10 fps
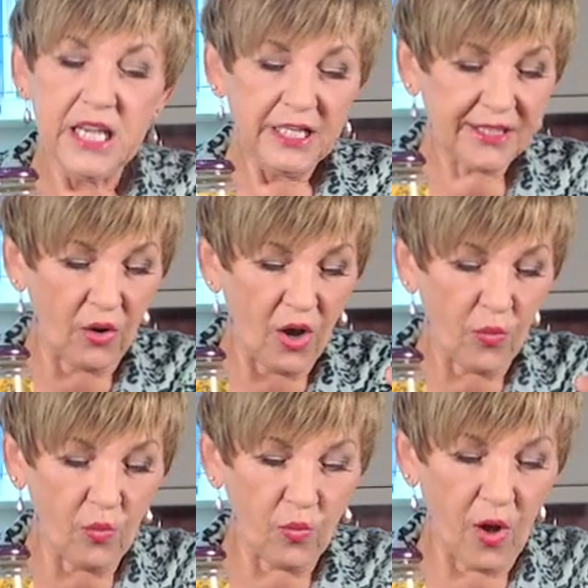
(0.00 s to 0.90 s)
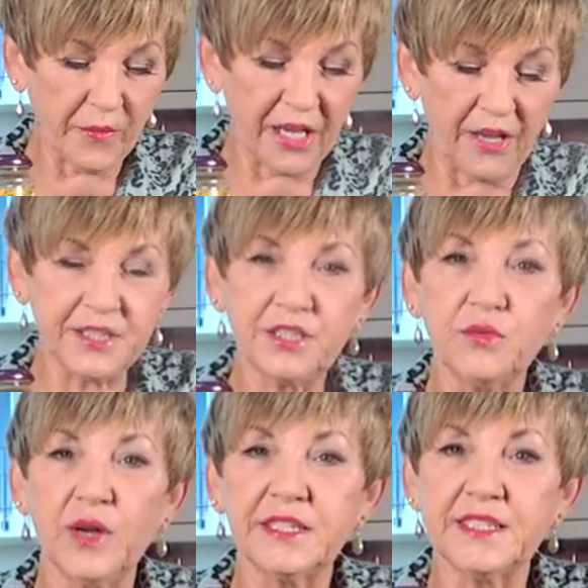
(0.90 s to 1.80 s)
So I'm going to,
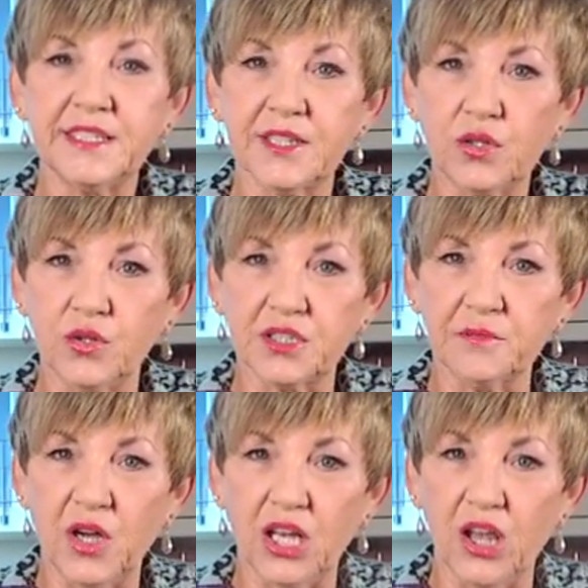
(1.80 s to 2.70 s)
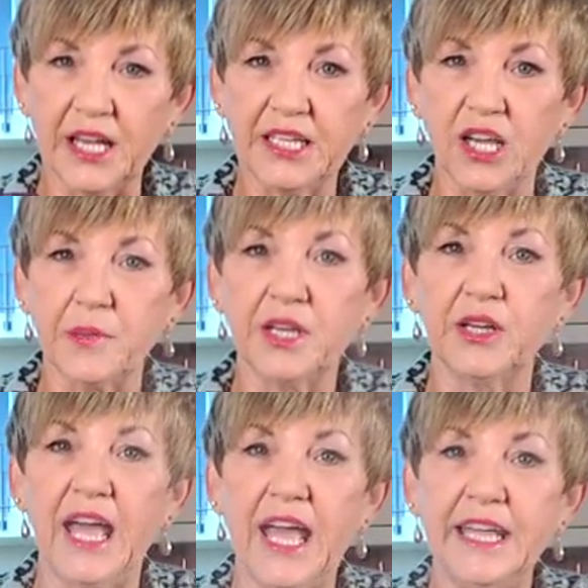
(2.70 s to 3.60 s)
once this is cooked to my liking, I'm going
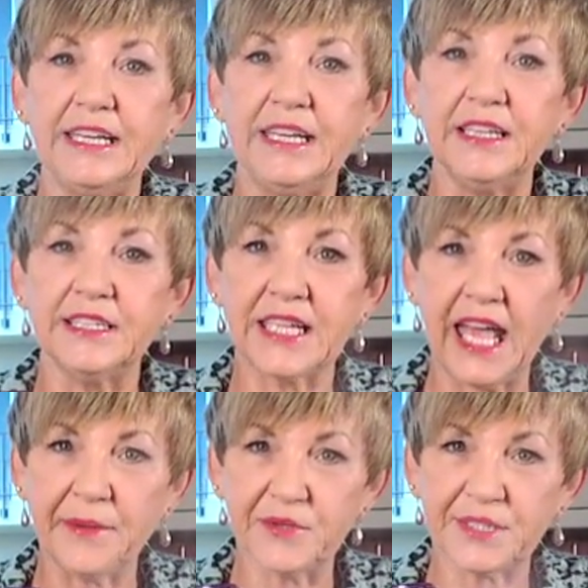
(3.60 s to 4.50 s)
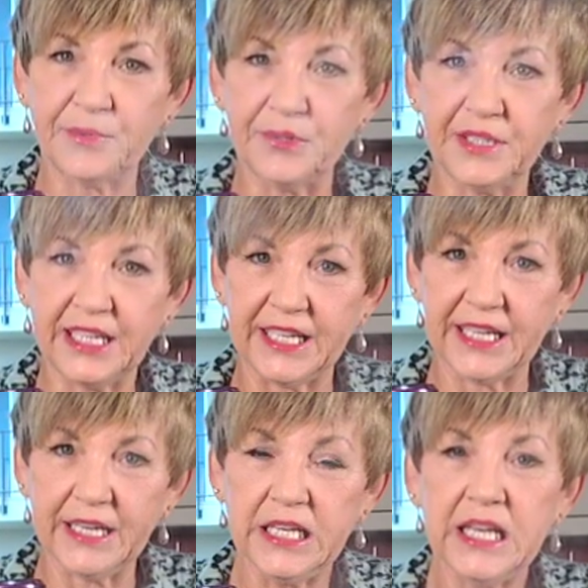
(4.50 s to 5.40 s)
to add in a tablespoon
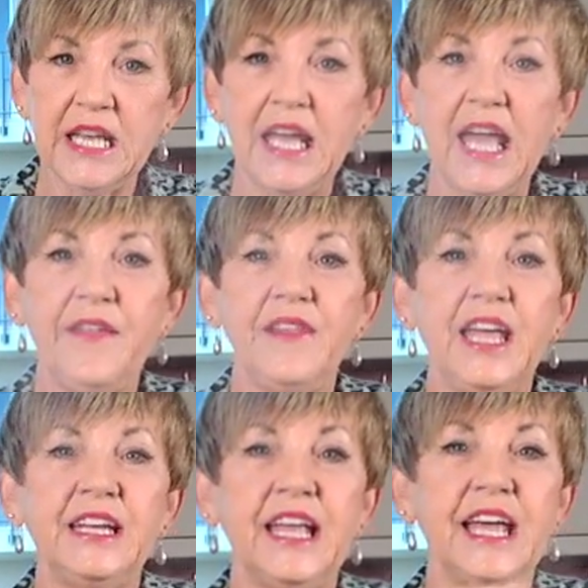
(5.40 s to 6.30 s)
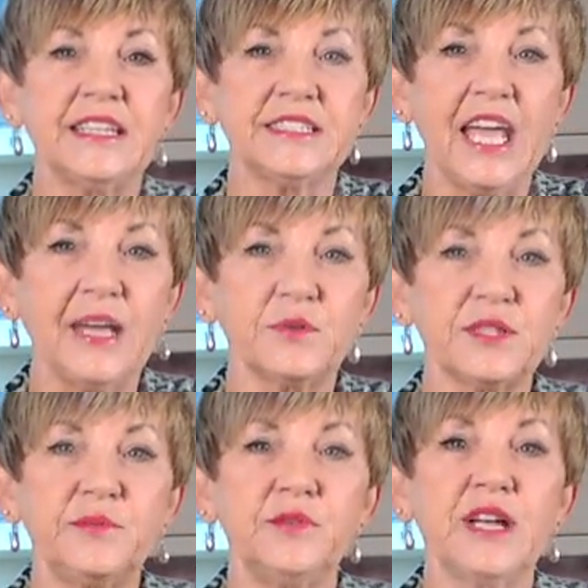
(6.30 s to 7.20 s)
here and then add a
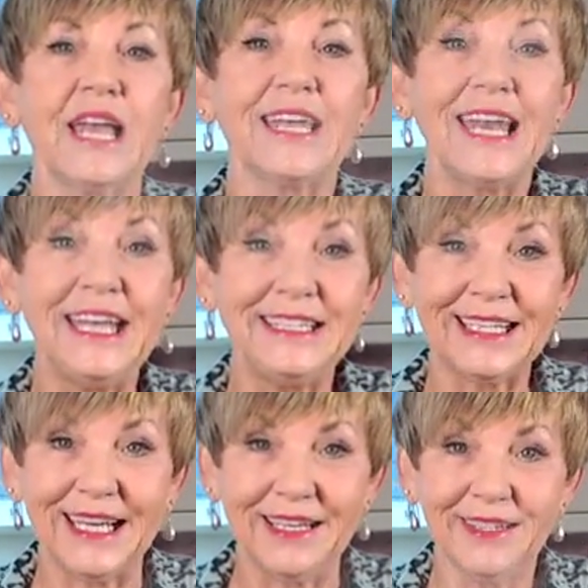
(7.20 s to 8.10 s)
tablespoon later.